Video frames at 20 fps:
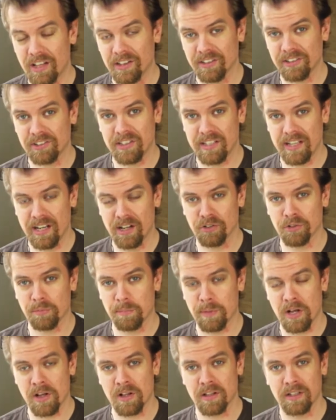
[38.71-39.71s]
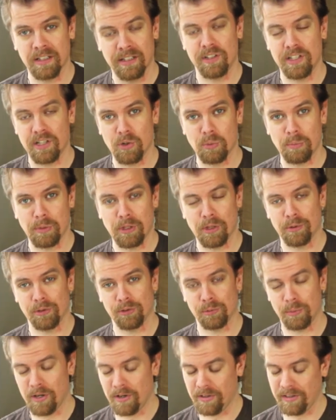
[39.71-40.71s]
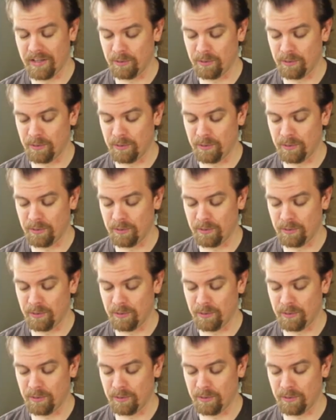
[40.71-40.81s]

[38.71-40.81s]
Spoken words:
I'll link to the al-jabal video below as well.